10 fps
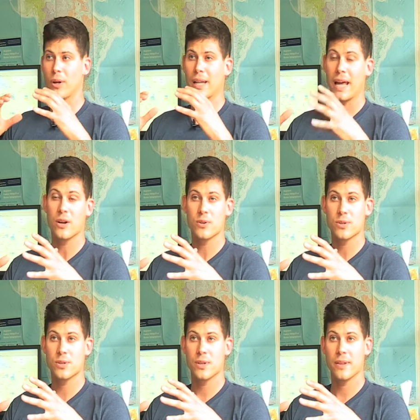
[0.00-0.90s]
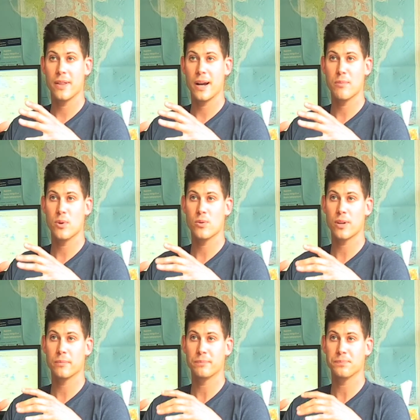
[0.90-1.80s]
layers that I'm
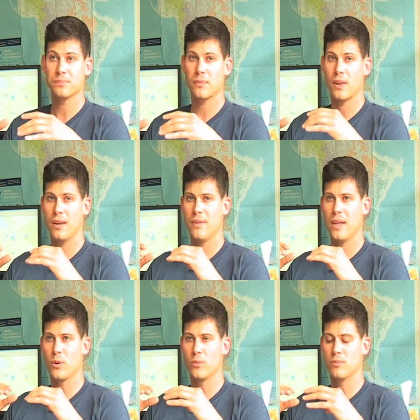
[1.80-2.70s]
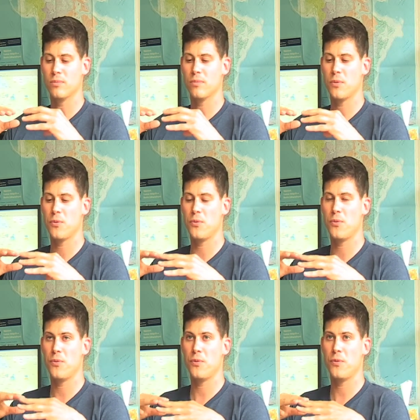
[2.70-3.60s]
using, and they don't
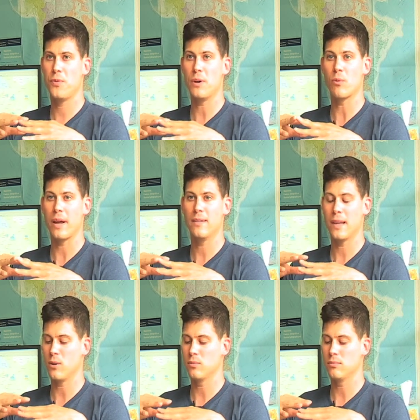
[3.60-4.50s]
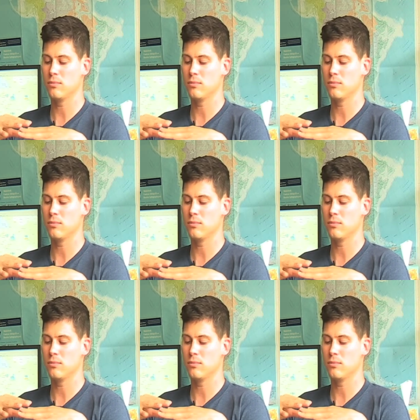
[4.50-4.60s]
fit right. They don't